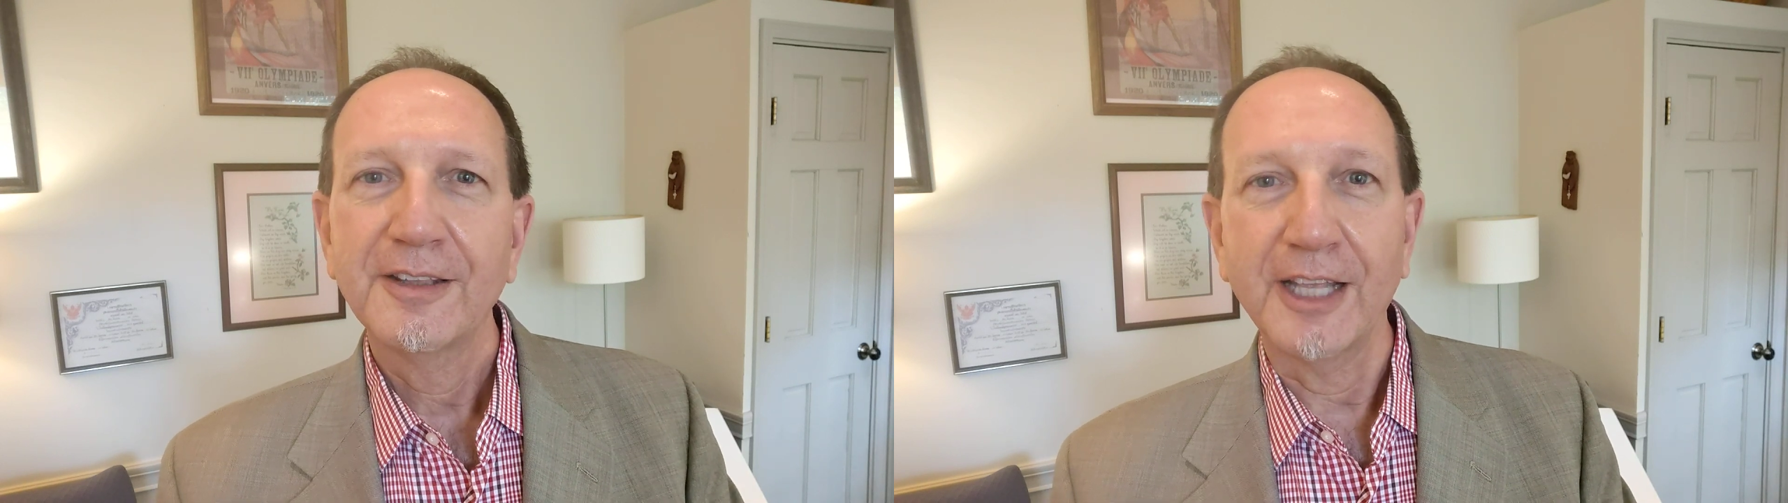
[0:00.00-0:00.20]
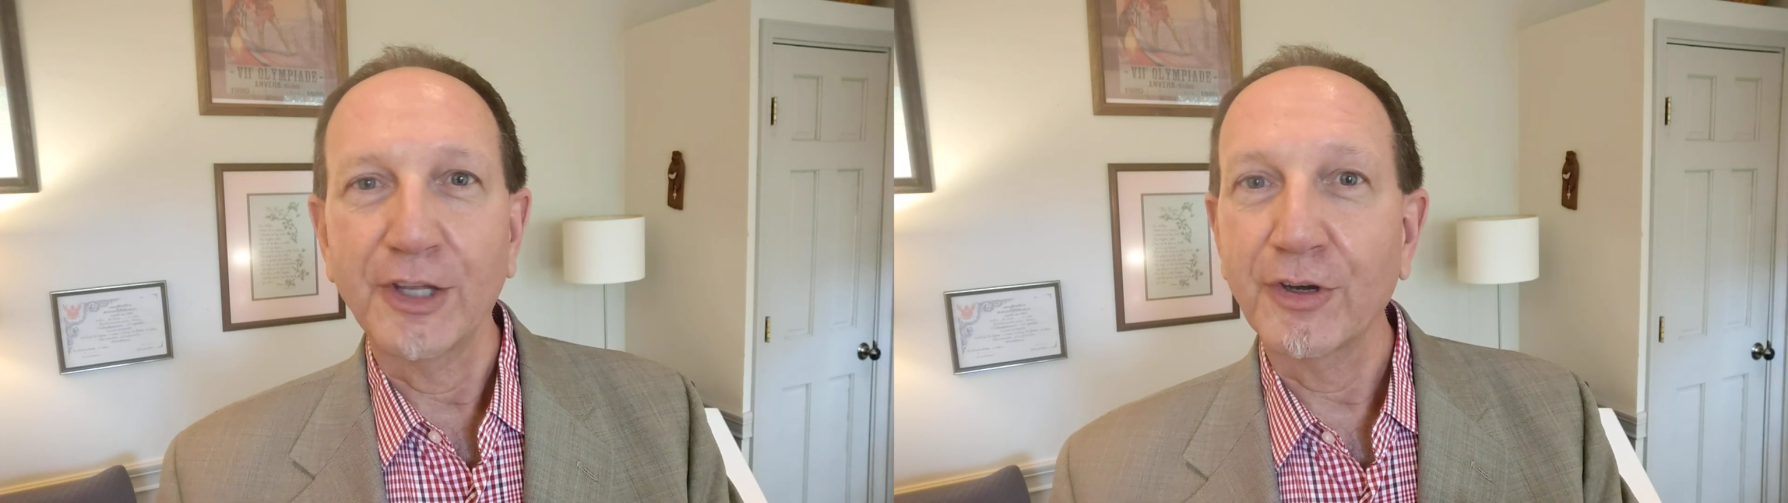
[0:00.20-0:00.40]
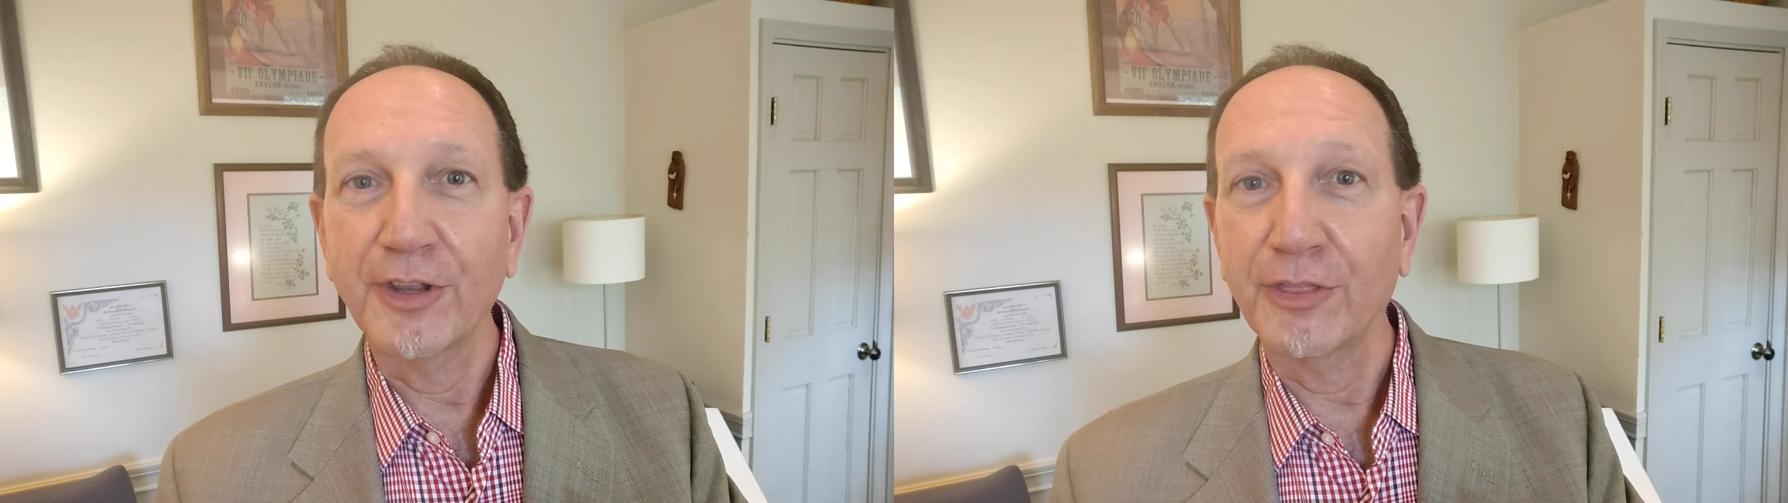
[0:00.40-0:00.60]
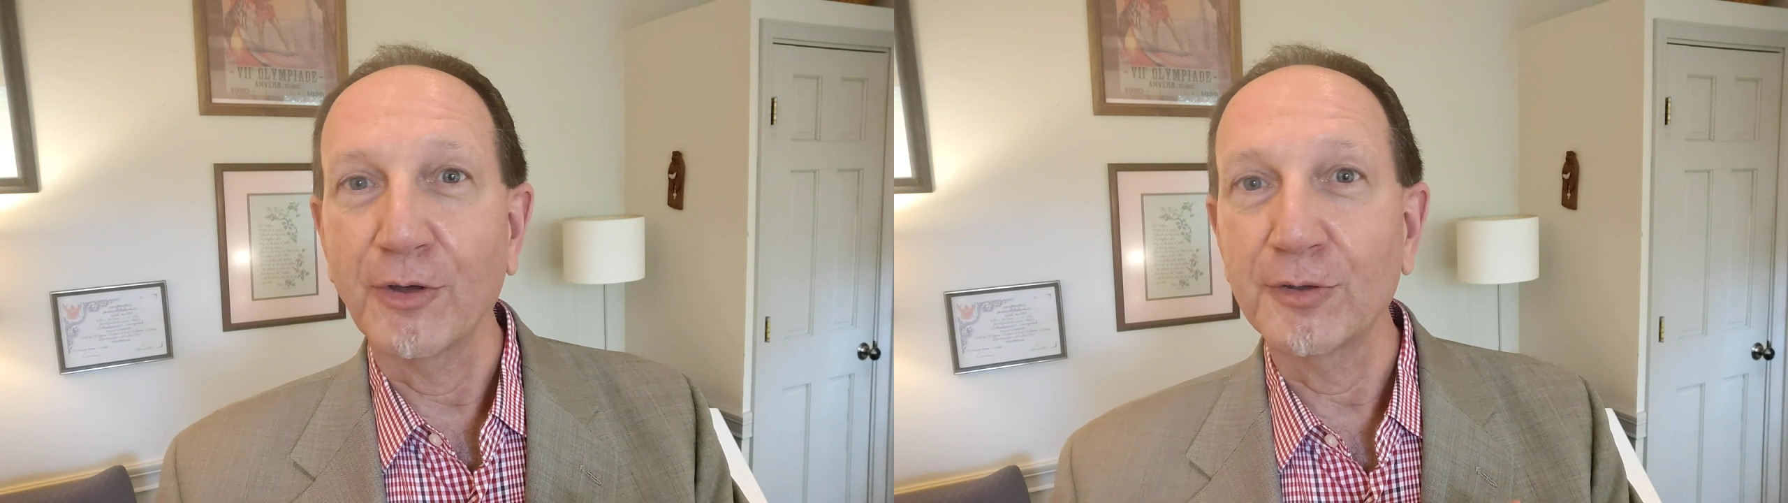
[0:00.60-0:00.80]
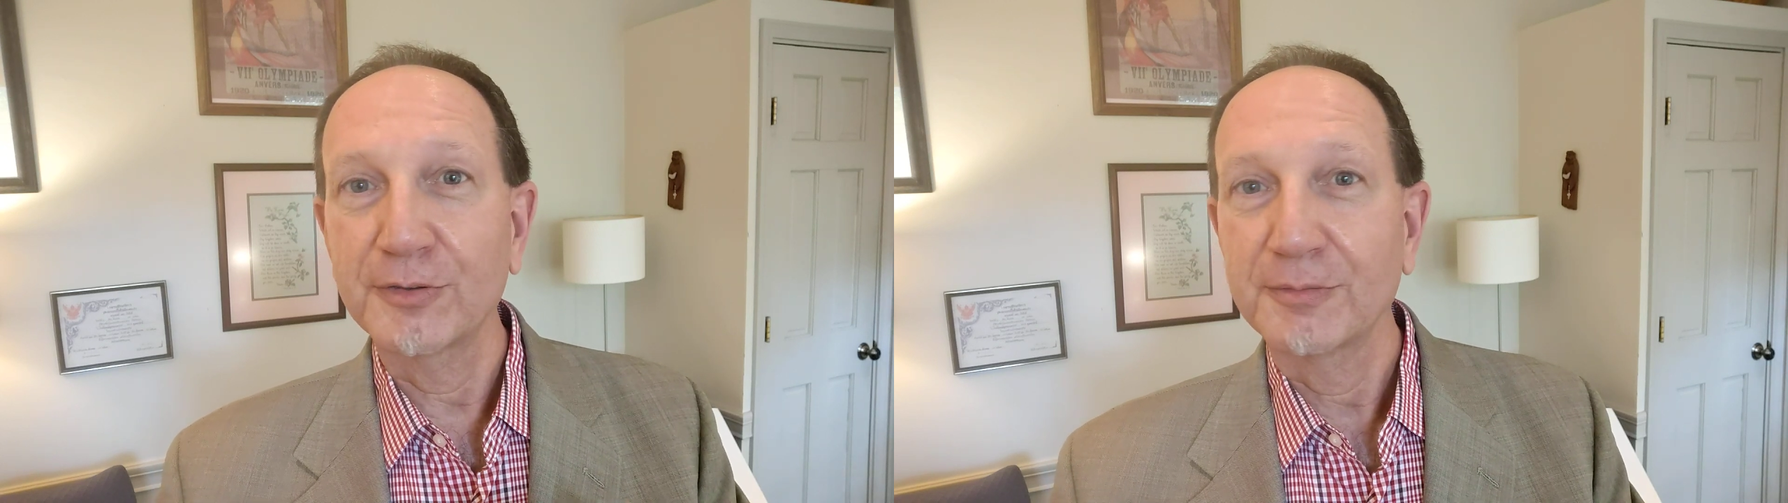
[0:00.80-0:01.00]
they learn that
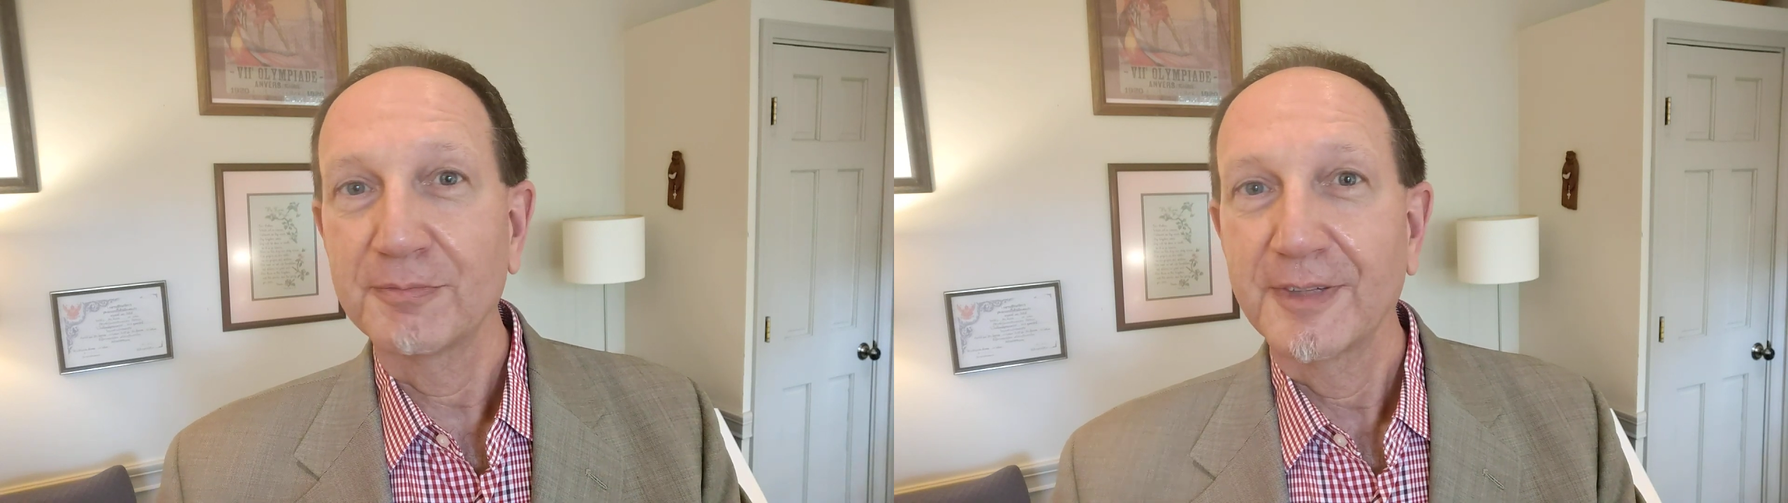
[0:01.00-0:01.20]
those